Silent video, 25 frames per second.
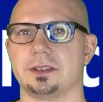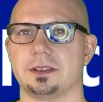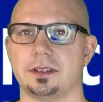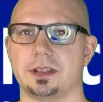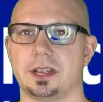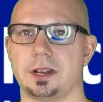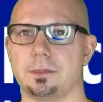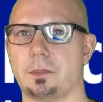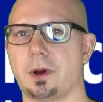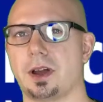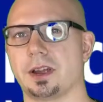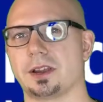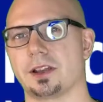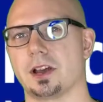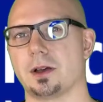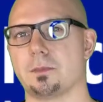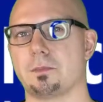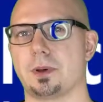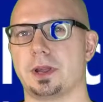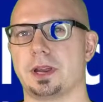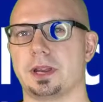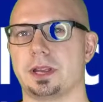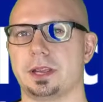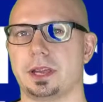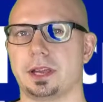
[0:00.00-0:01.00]
my
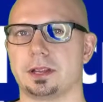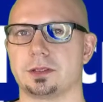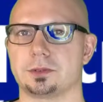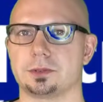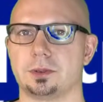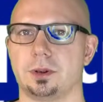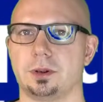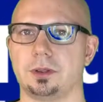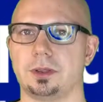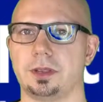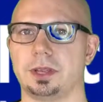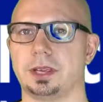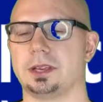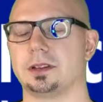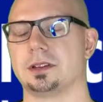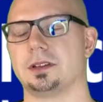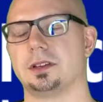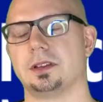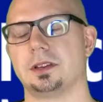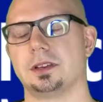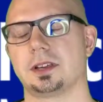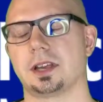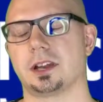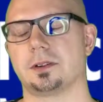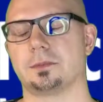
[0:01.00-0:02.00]
company and to all the
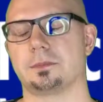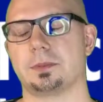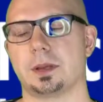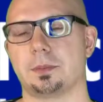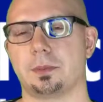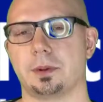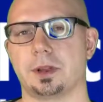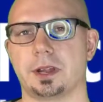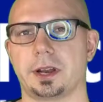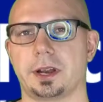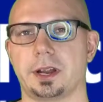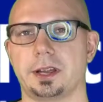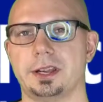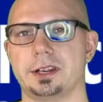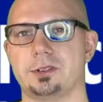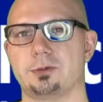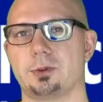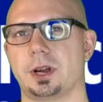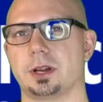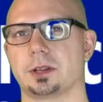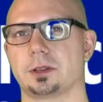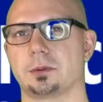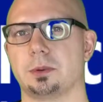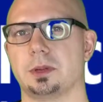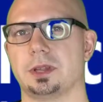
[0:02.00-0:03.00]
kind of people that I
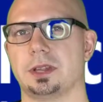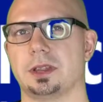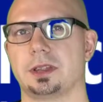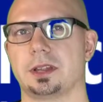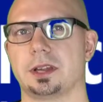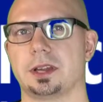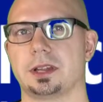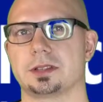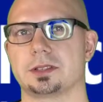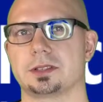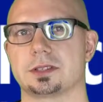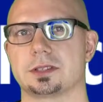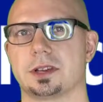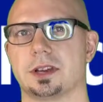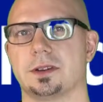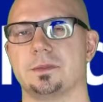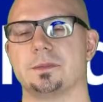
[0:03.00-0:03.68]
interact with, that